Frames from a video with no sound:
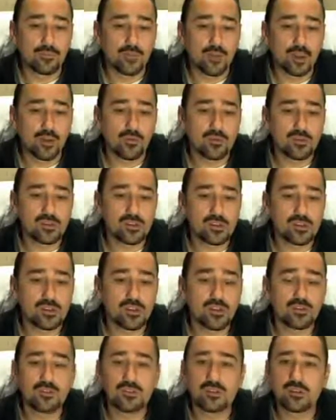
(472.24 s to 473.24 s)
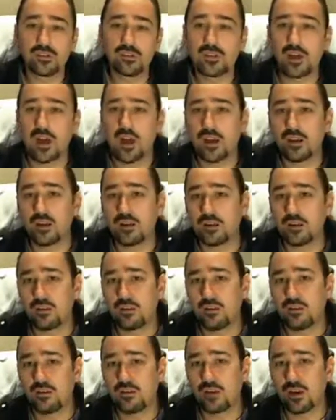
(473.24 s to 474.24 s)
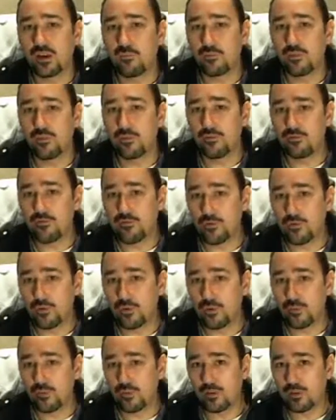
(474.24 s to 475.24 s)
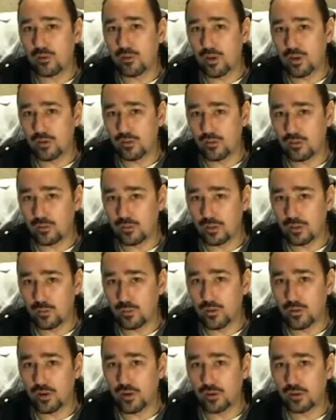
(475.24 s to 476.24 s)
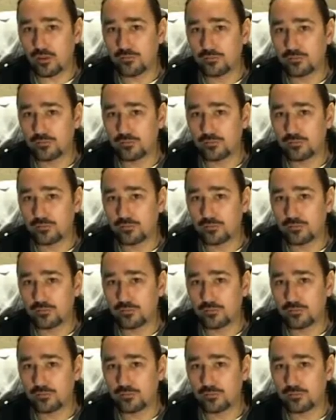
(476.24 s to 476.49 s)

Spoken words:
it was a secret society that performed the Boston Tea Party.